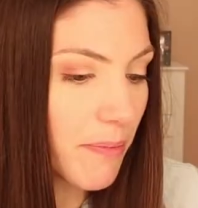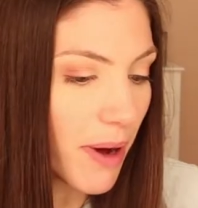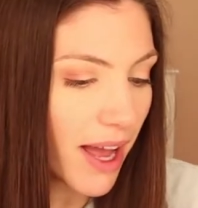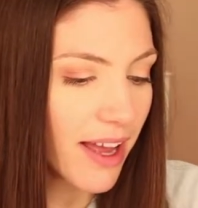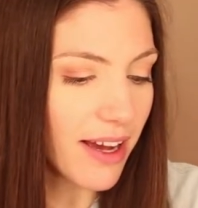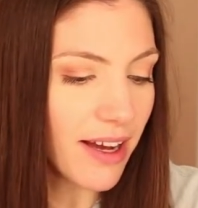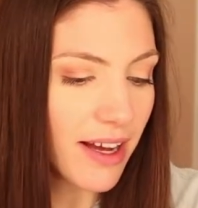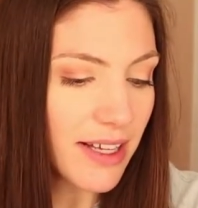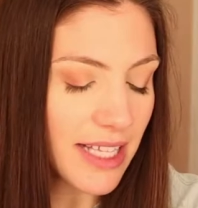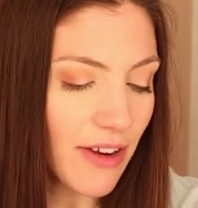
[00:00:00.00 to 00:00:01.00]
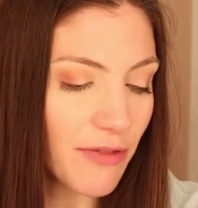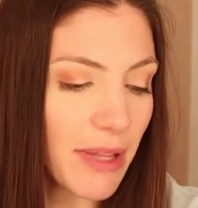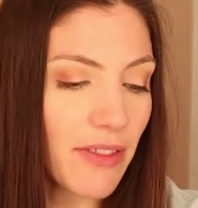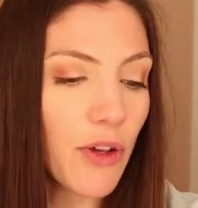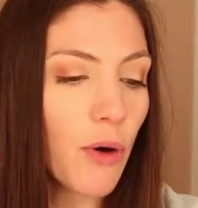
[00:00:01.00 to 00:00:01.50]
But aside from
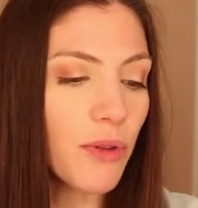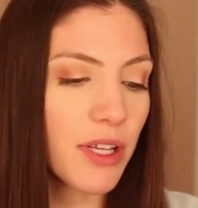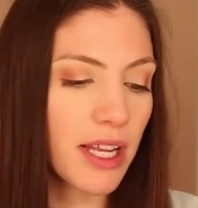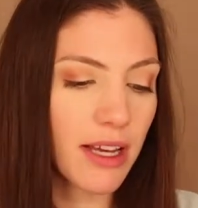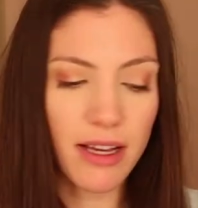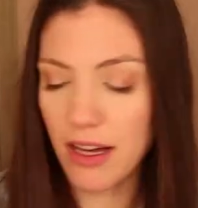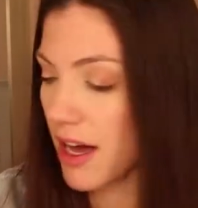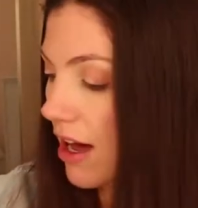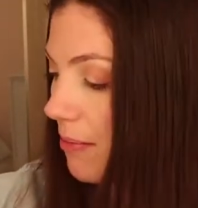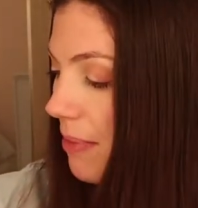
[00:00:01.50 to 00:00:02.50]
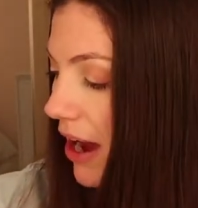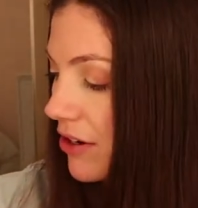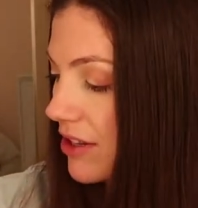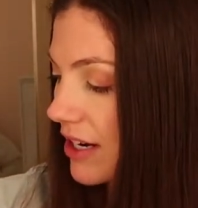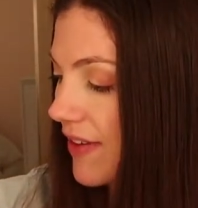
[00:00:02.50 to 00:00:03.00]
that, the only
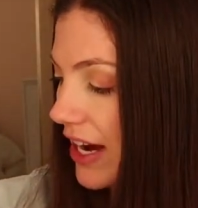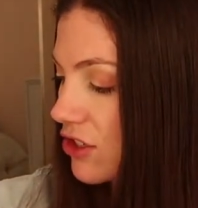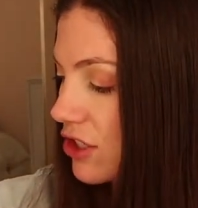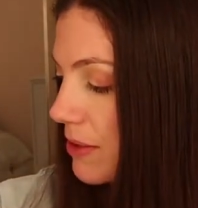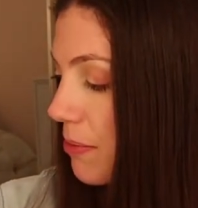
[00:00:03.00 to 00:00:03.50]
powder that I've actually